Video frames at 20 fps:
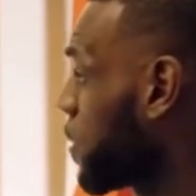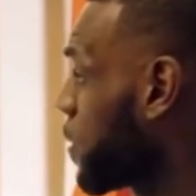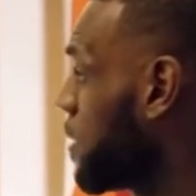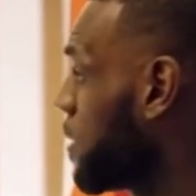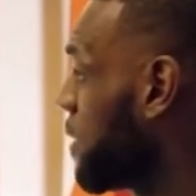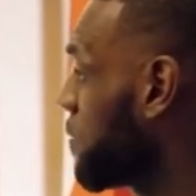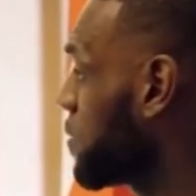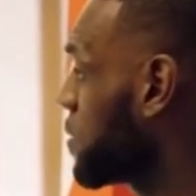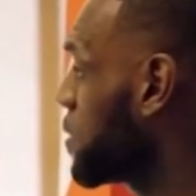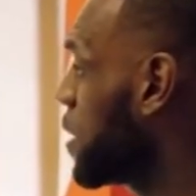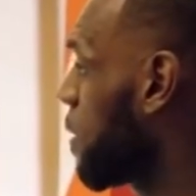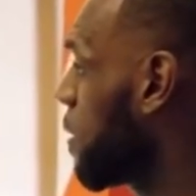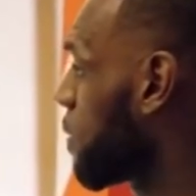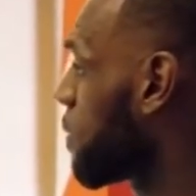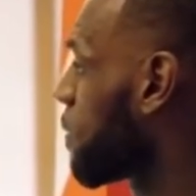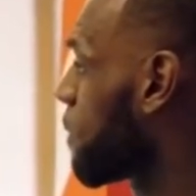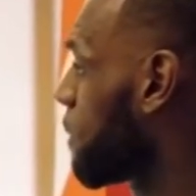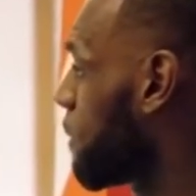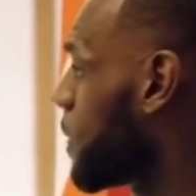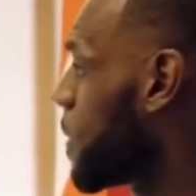let me give you the other
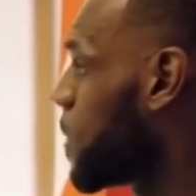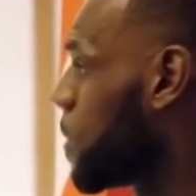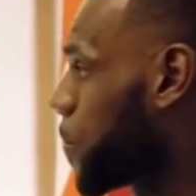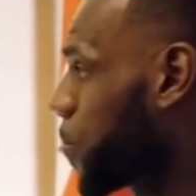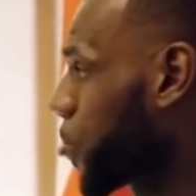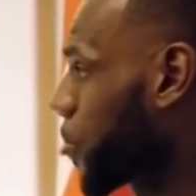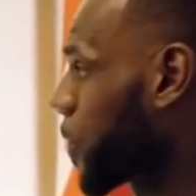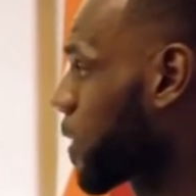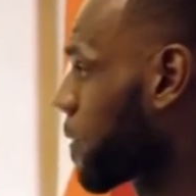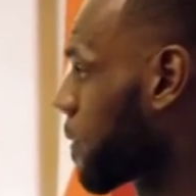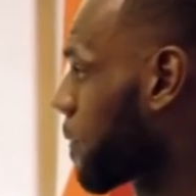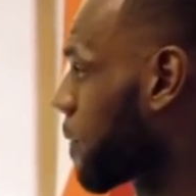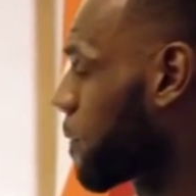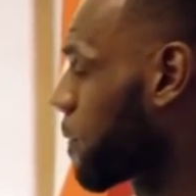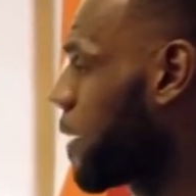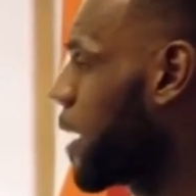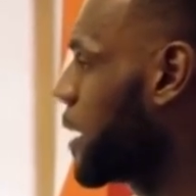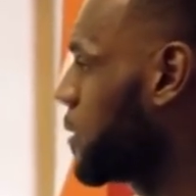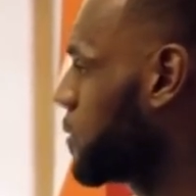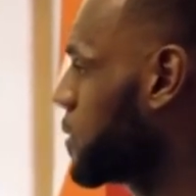side of that. In,
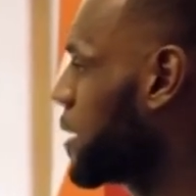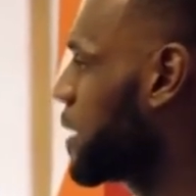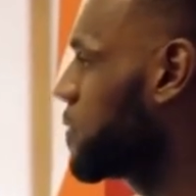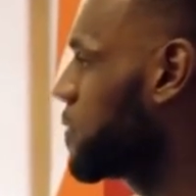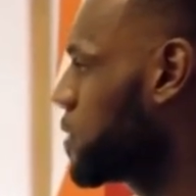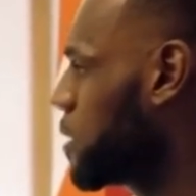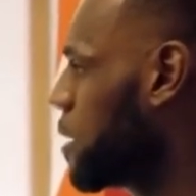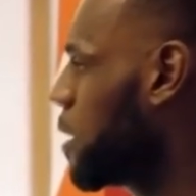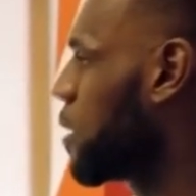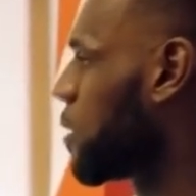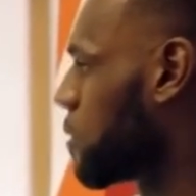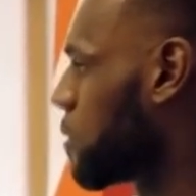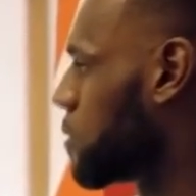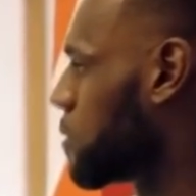in,